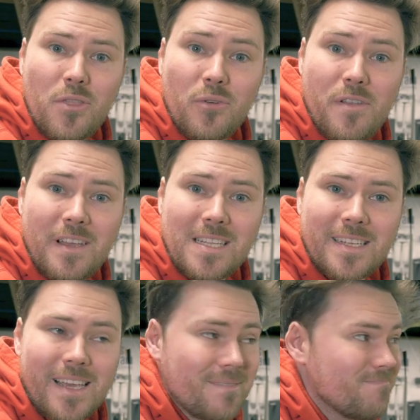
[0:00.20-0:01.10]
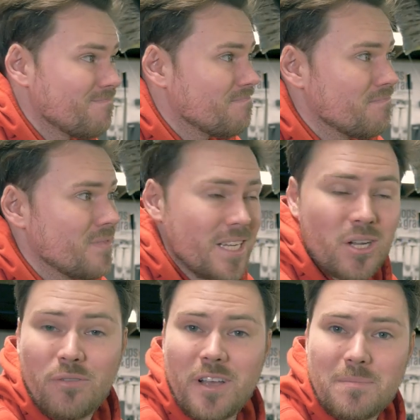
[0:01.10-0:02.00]
Three-phase kit,
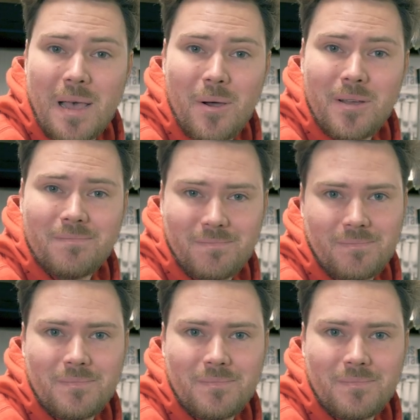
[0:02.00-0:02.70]
single-phase power.